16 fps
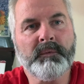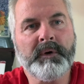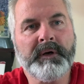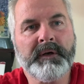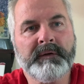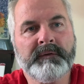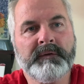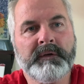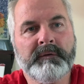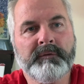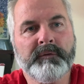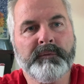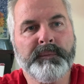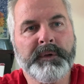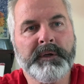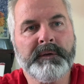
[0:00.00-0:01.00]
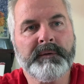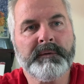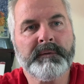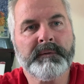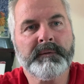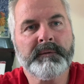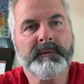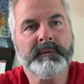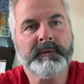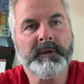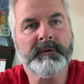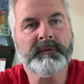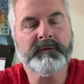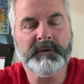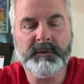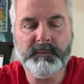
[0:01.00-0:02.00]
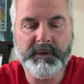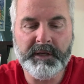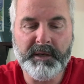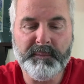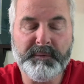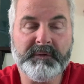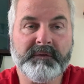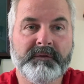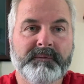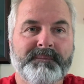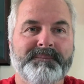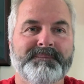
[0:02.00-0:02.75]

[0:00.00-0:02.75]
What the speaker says: Y, Z for me. And see what happens.